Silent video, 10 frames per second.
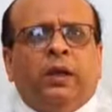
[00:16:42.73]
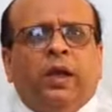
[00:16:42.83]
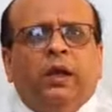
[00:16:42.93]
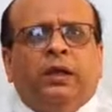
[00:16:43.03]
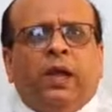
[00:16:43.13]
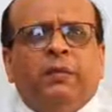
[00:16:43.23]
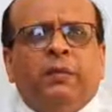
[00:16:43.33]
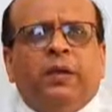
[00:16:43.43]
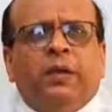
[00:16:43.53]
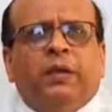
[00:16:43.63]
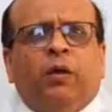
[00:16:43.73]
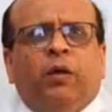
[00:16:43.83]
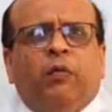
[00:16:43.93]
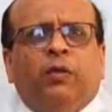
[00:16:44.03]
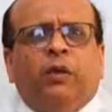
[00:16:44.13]
and timing
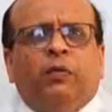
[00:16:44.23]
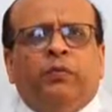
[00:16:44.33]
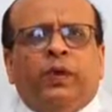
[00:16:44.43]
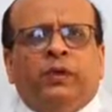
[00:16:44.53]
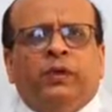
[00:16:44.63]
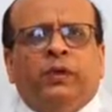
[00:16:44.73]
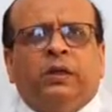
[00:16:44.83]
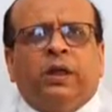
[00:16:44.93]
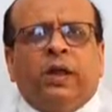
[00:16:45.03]
of the infection